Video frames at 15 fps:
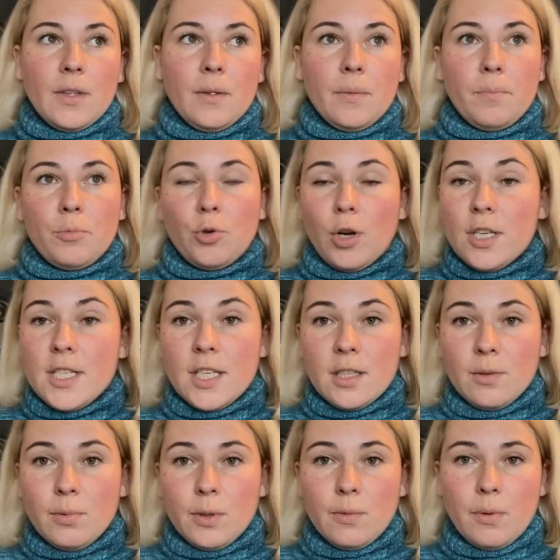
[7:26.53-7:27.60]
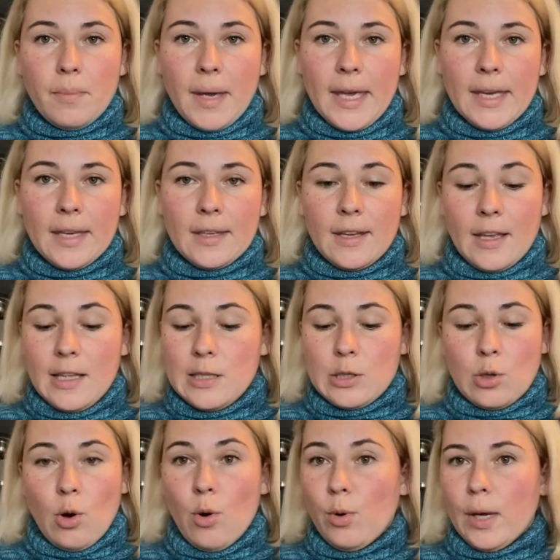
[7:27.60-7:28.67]
project what we're making, it's
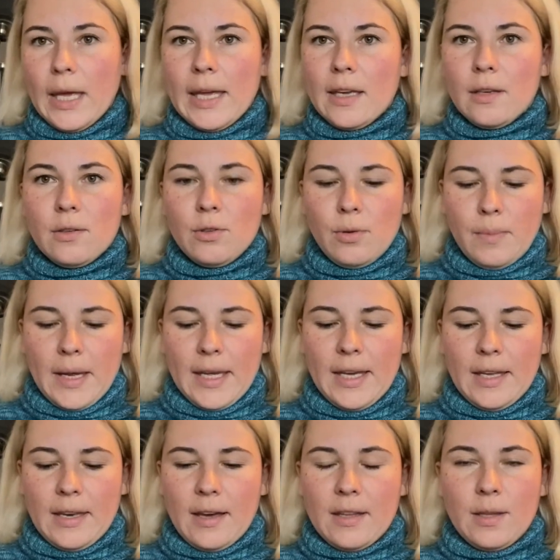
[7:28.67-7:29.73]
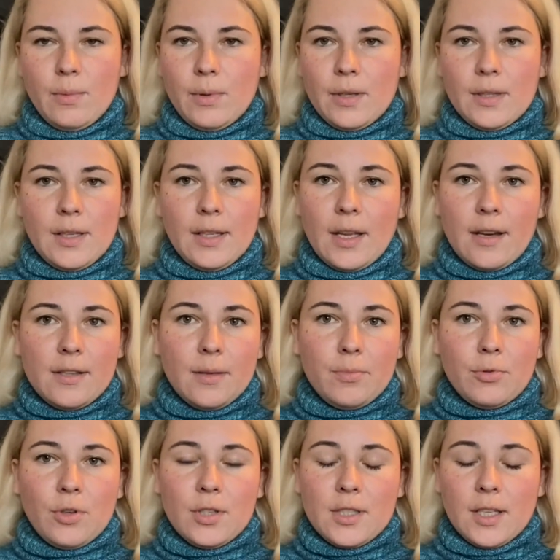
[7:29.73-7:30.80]
okay to make another one, another
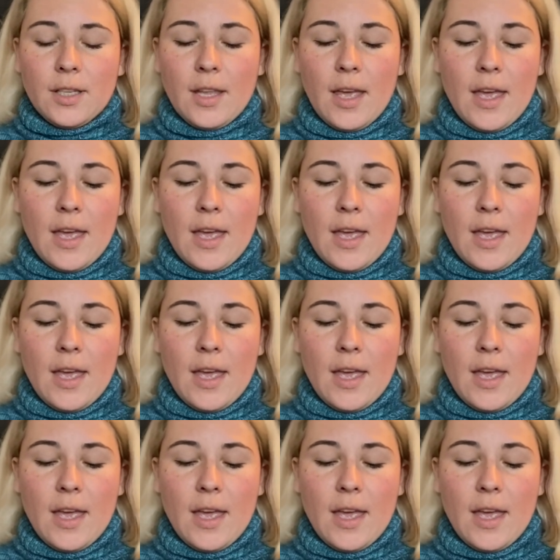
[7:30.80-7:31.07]
project.